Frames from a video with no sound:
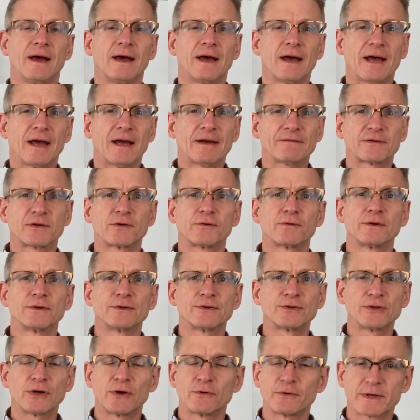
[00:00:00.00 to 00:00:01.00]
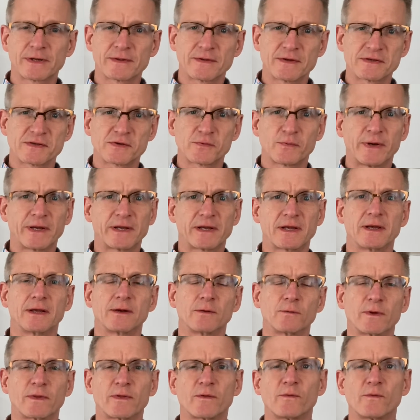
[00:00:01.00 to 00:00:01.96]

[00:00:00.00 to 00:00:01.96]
After a showing this weekend with